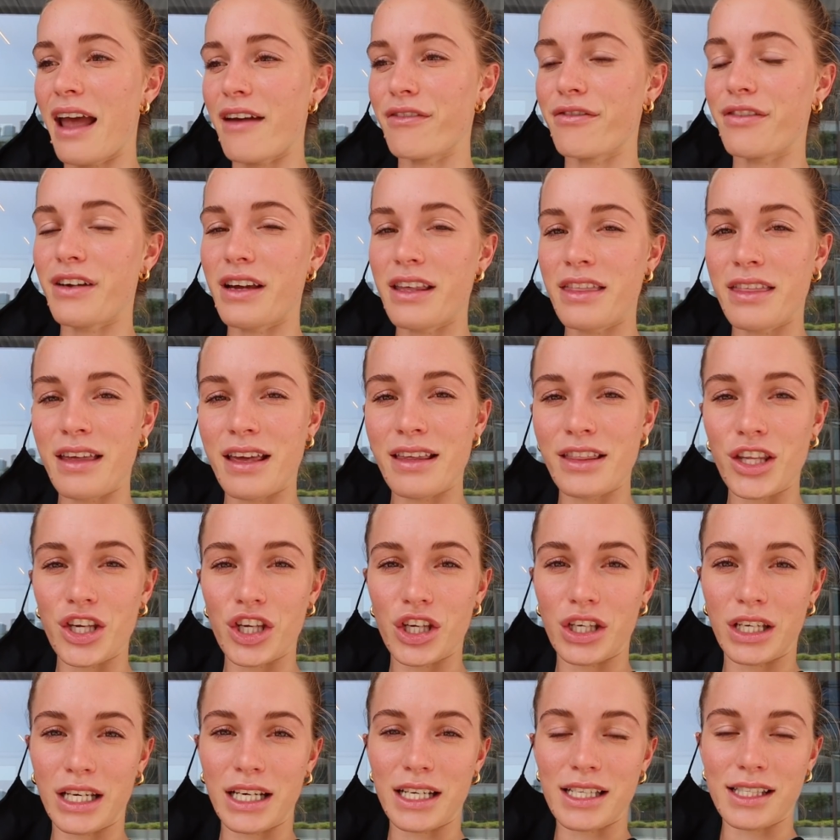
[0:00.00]
everything that
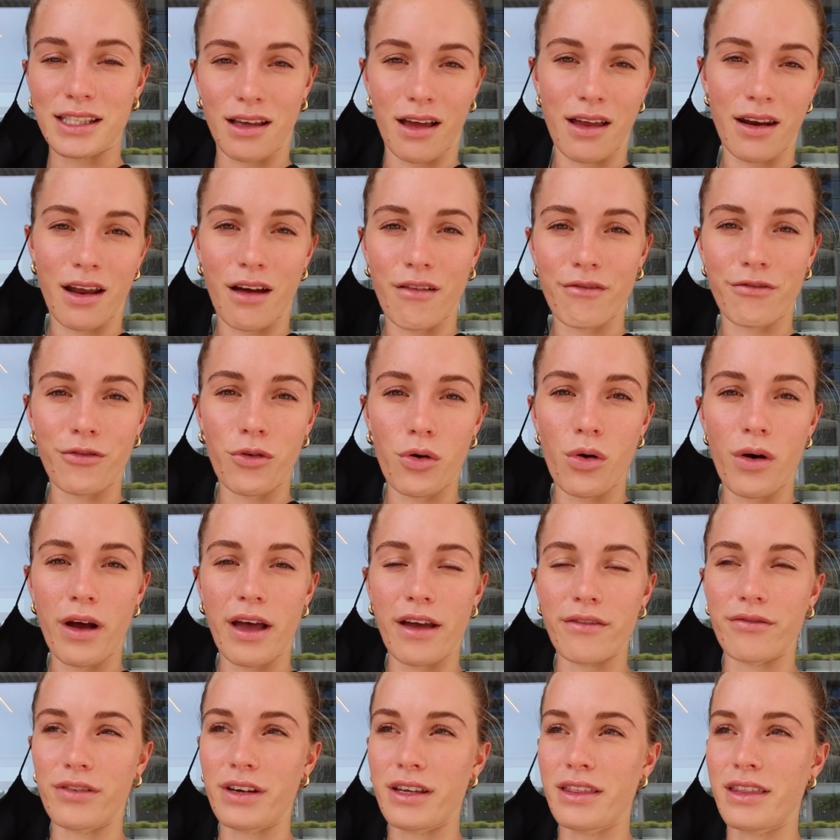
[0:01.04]
you need to sign up for,
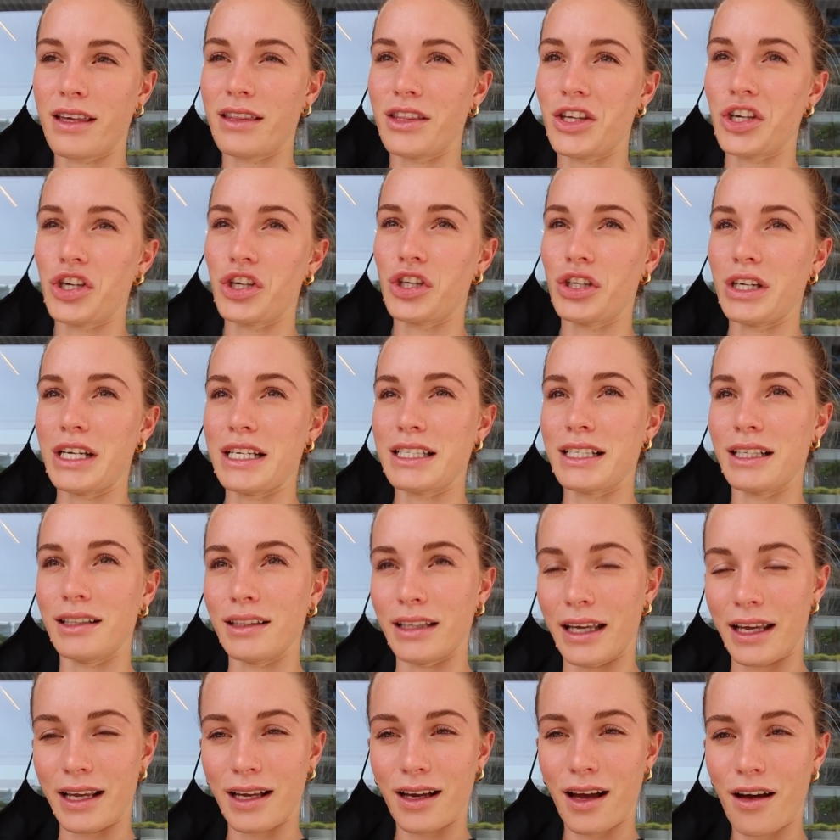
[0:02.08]
everything that you need to
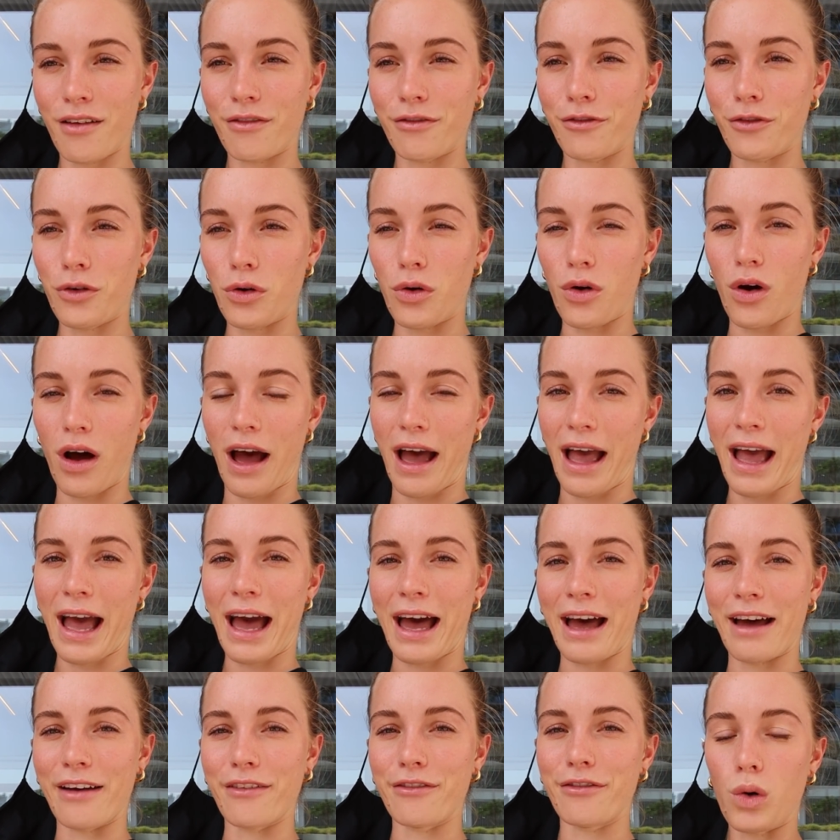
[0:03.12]
link up for, I
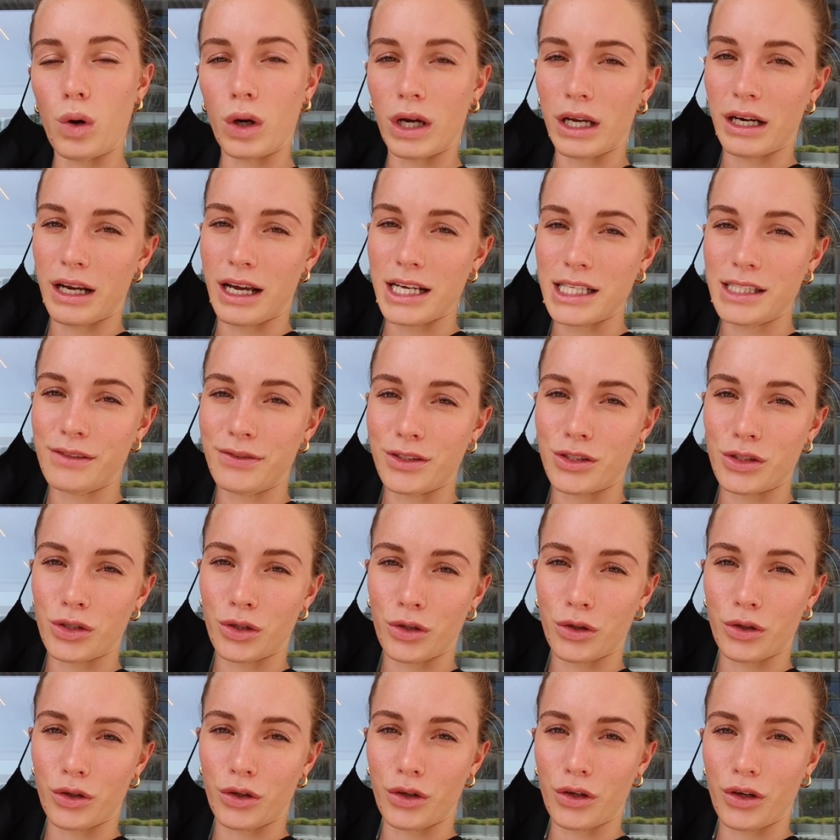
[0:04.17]
have organized for
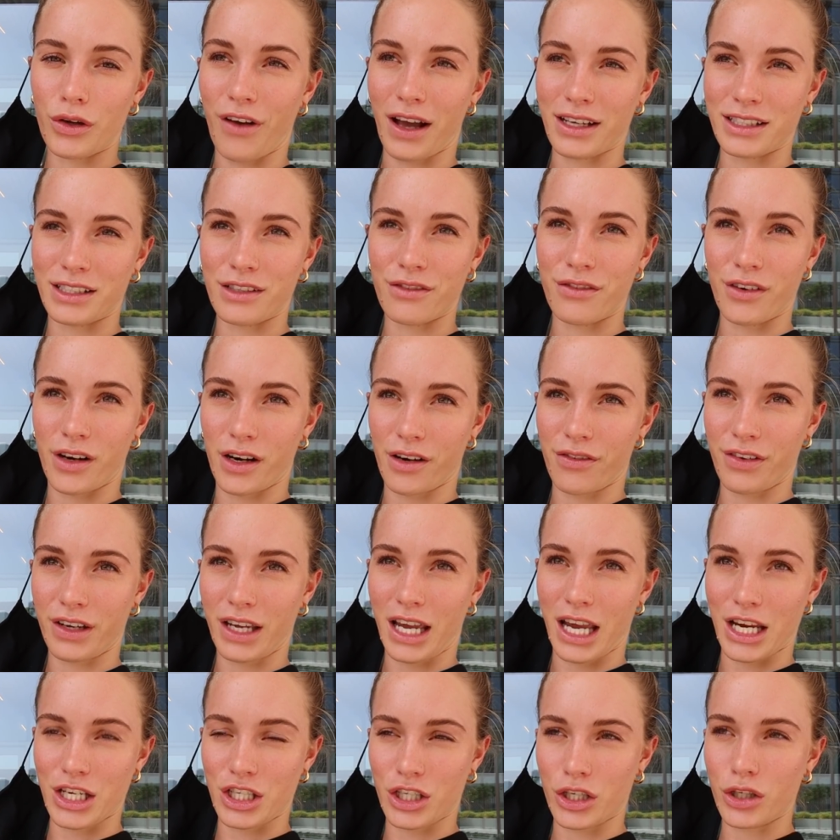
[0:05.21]
two-factor
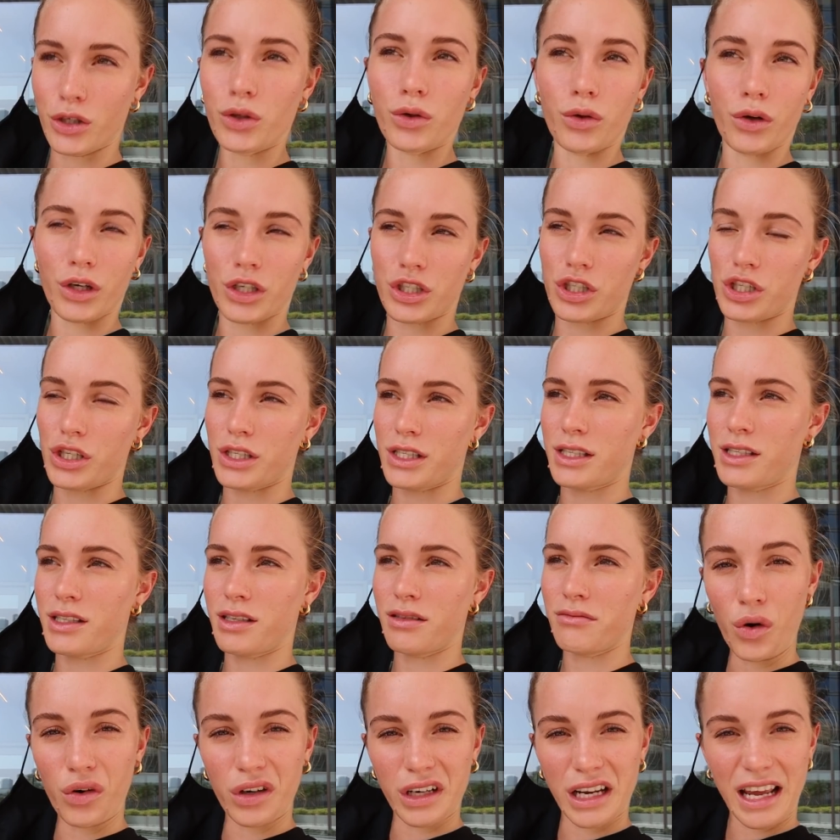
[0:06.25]
verification, or it
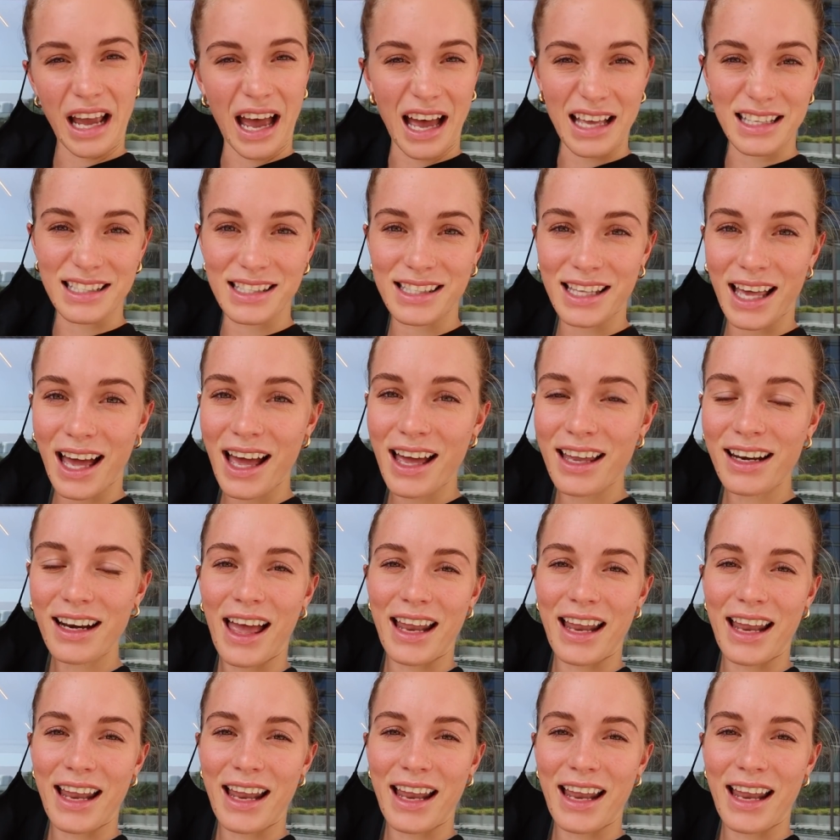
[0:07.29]
just already has that,